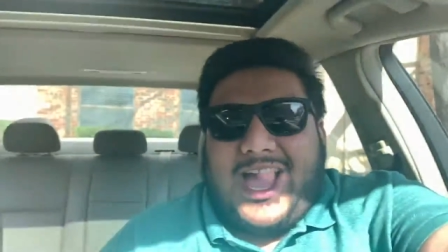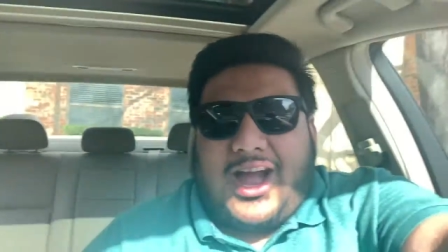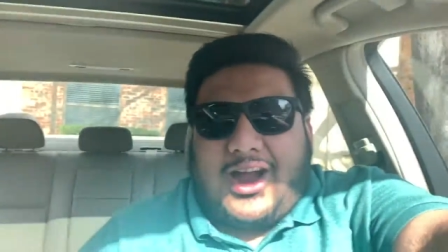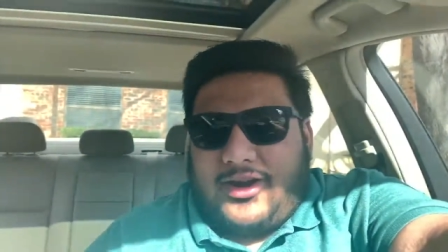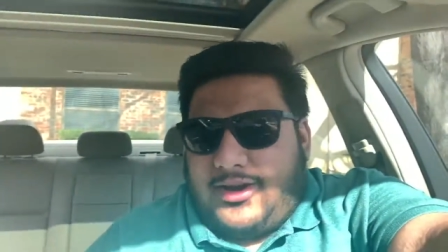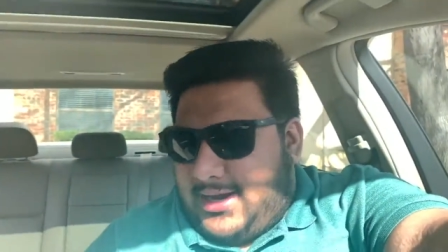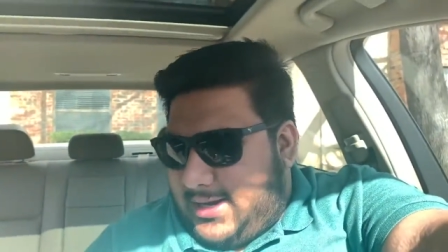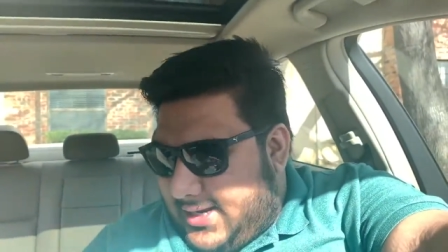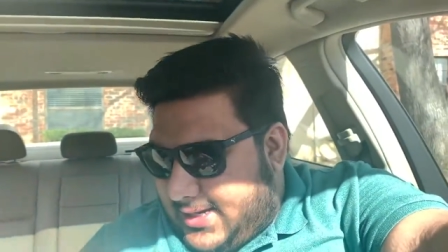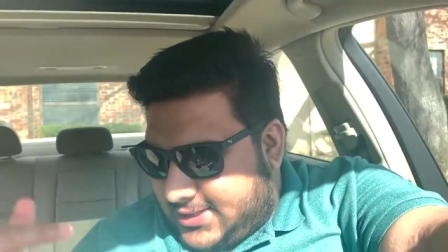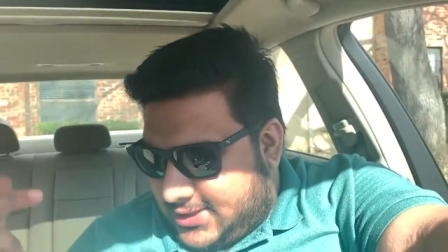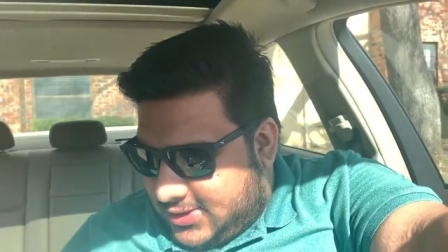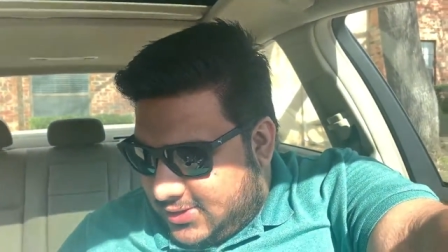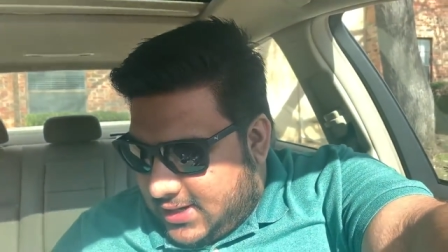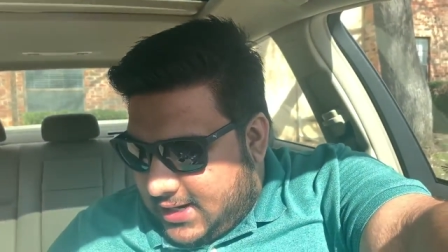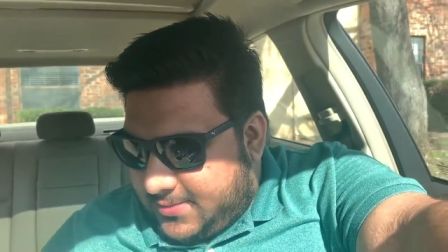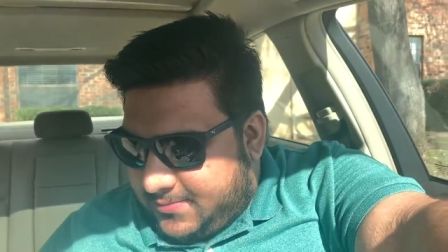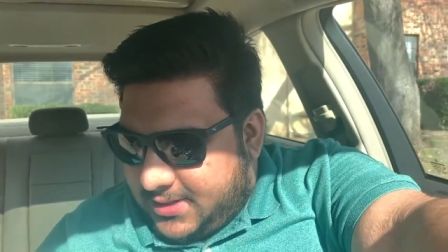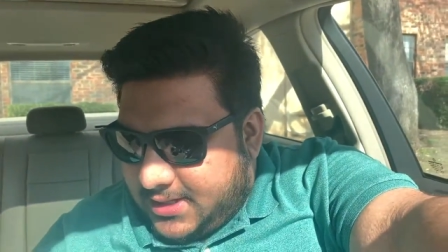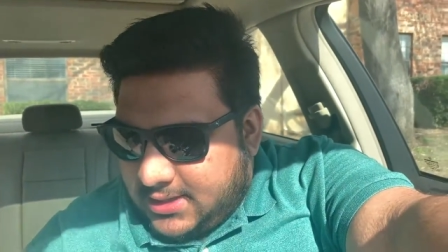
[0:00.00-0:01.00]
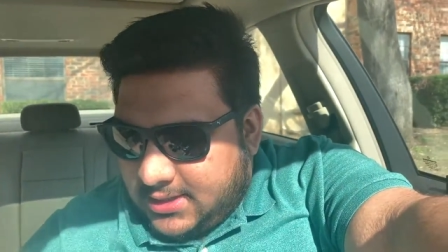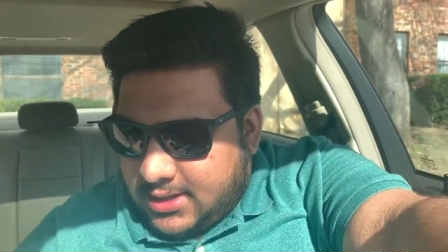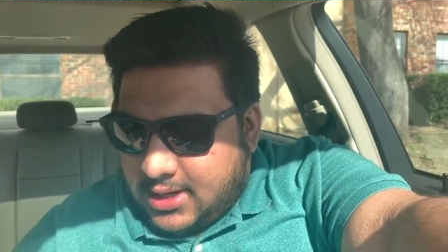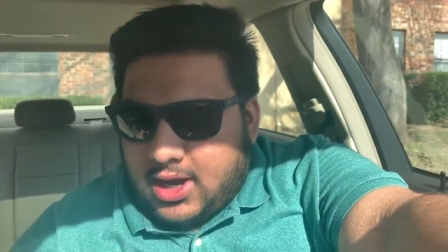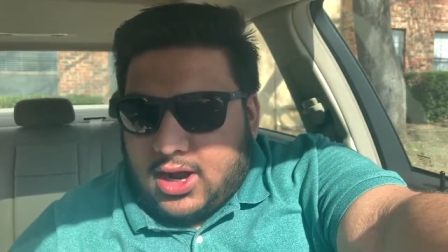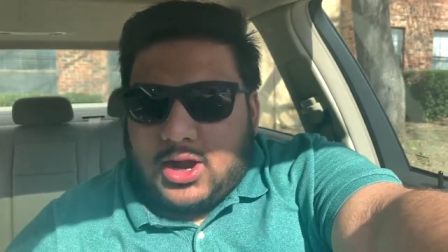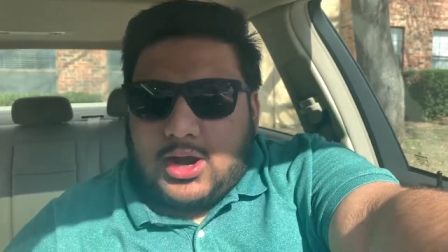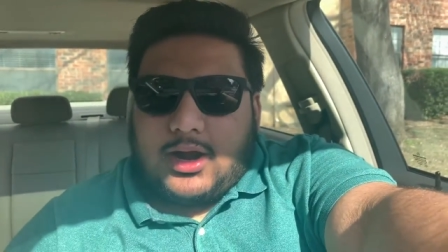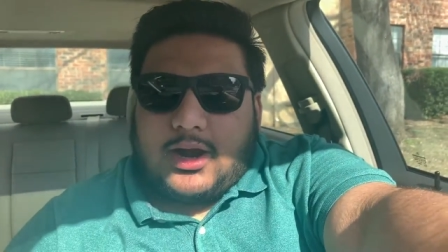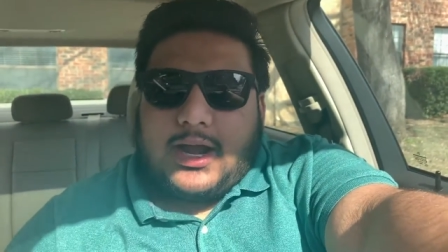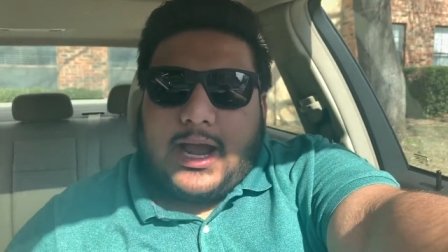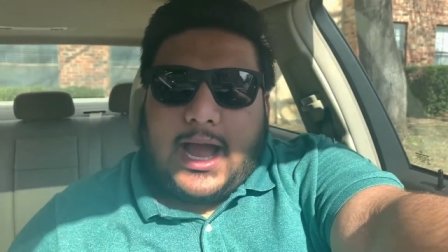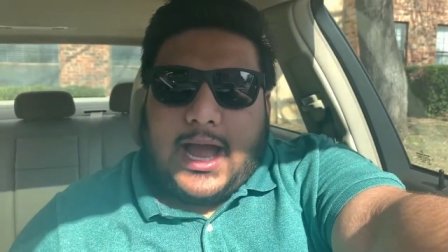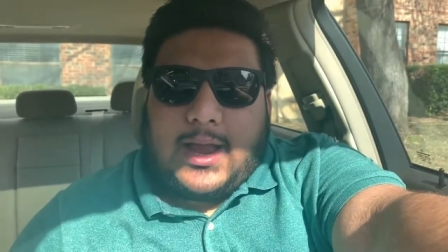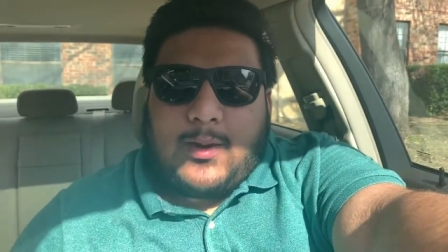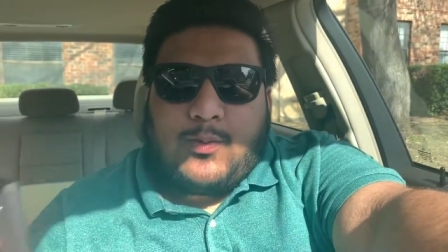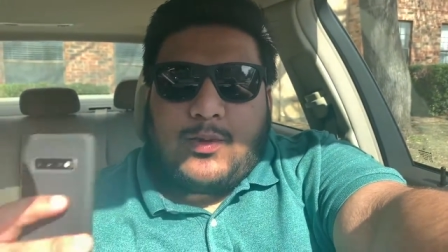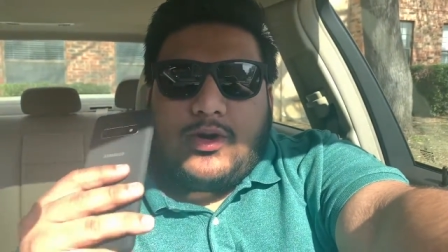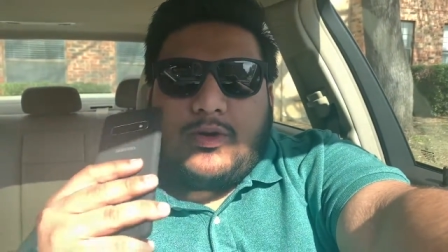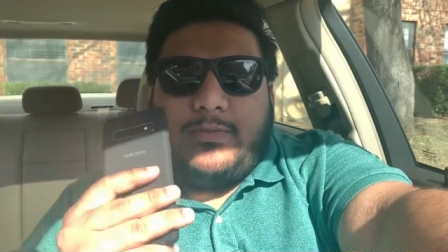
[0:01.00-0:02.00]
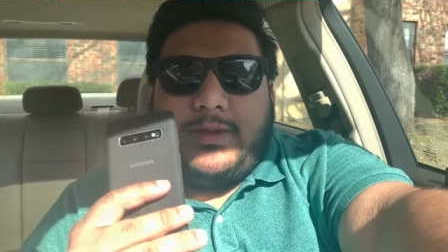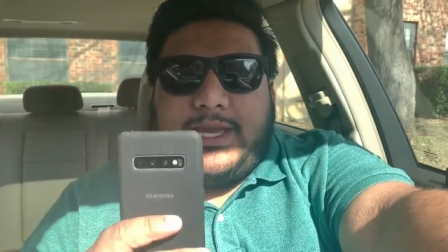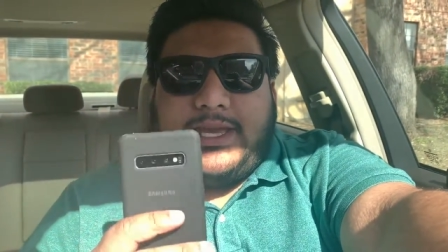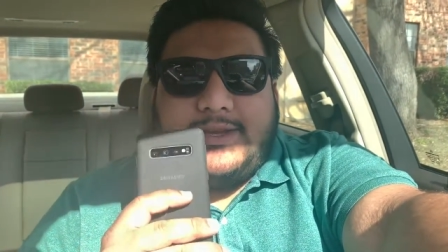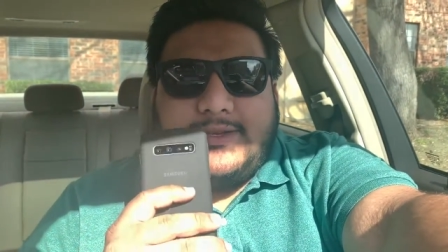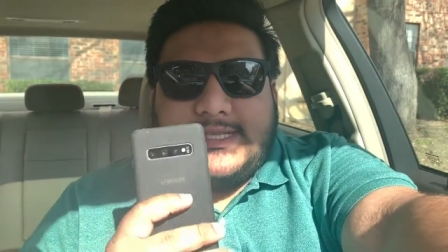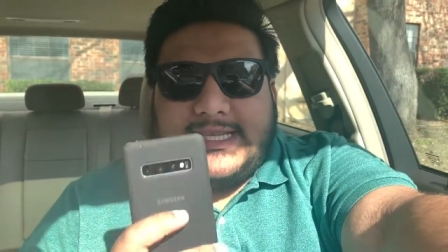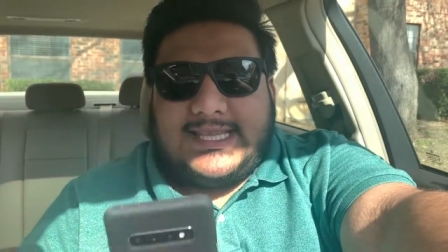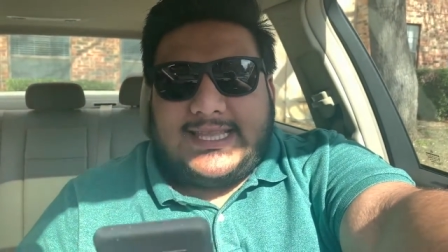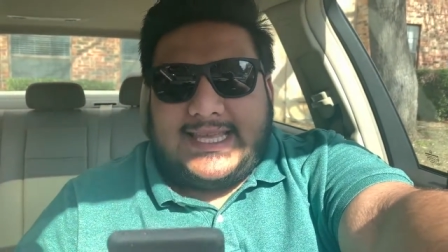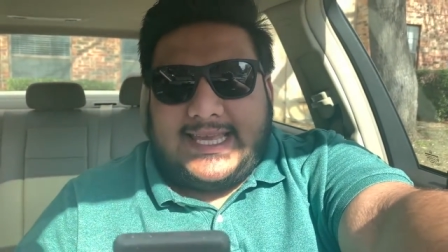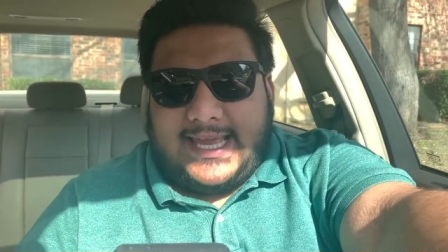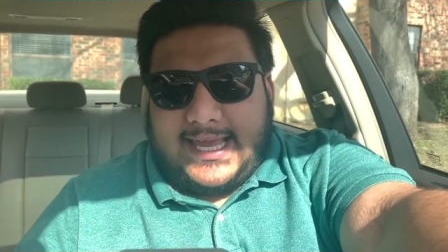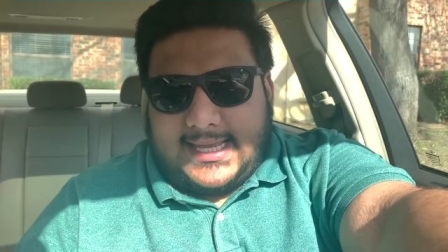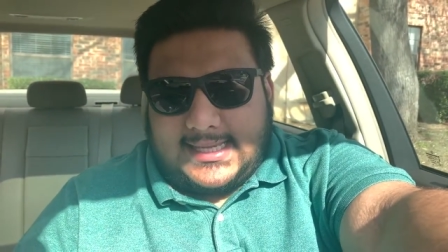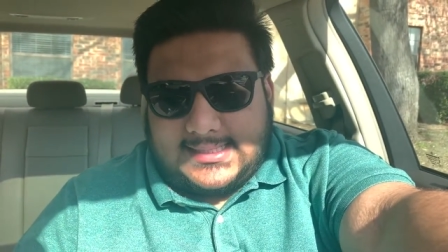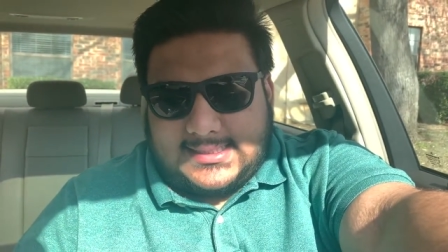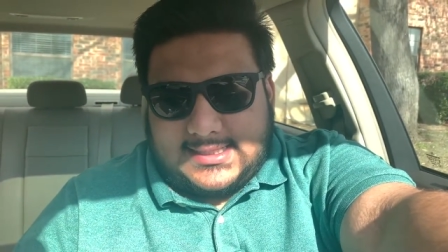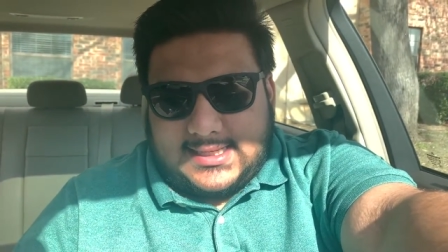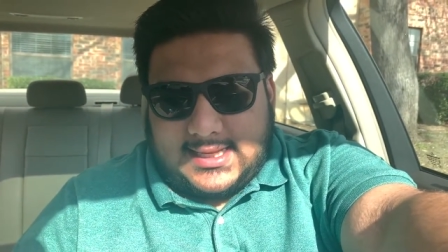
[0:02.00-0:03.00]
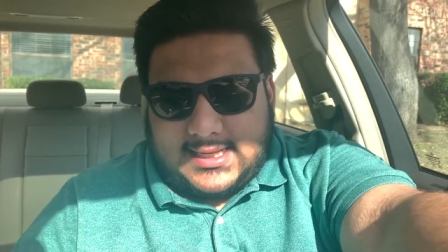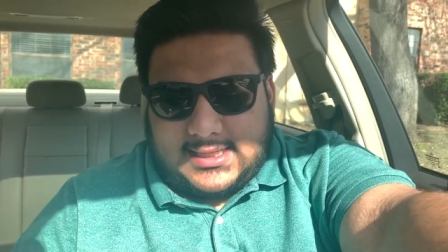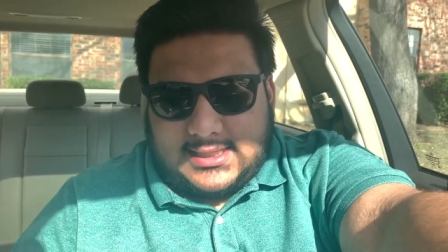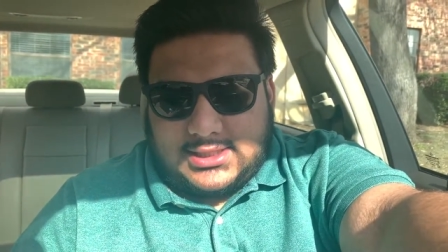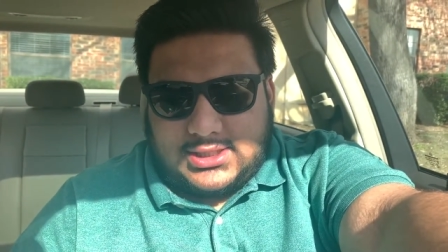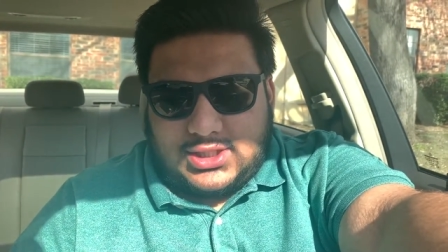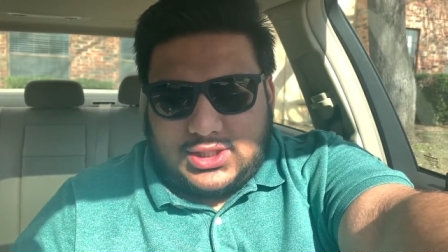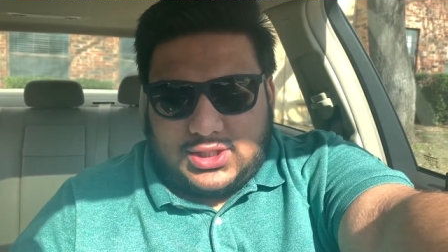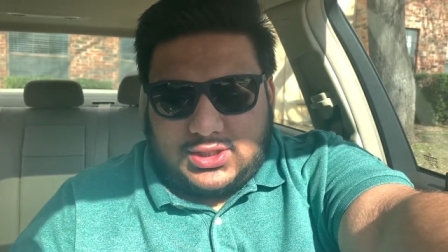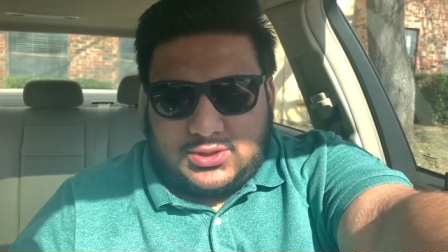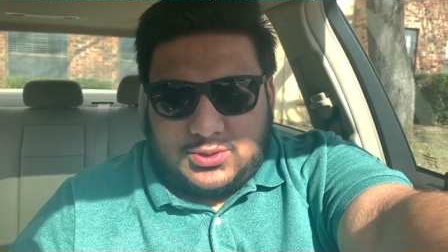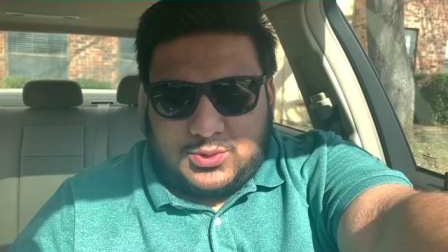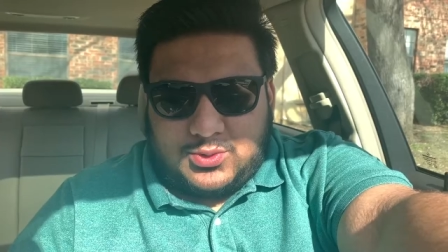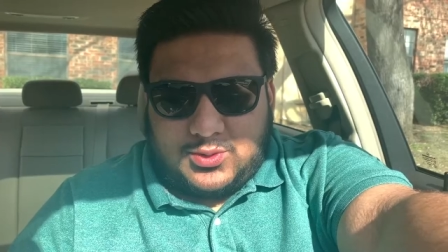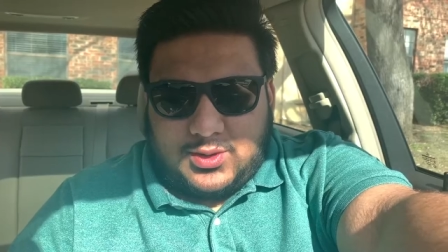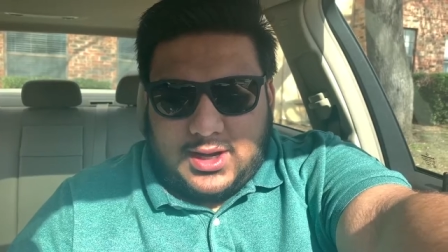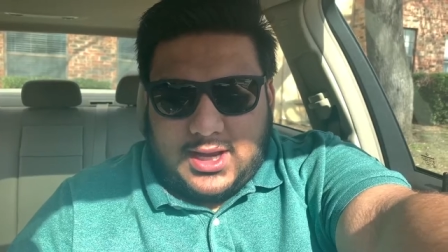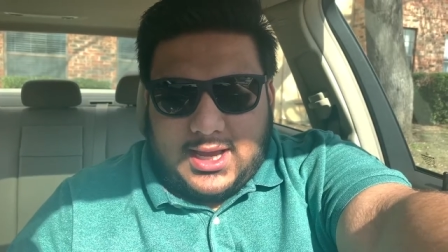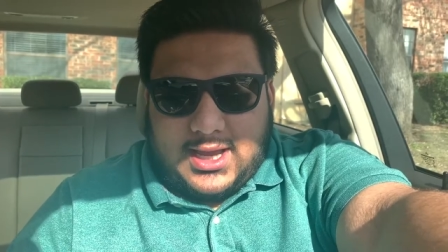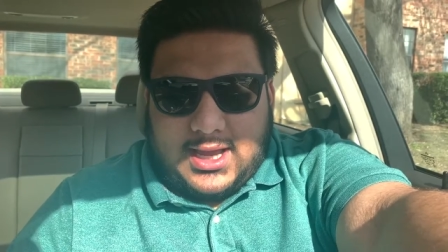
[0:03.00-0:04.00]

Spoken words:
All right, guys, so I'm in the car. I will be using the S10 to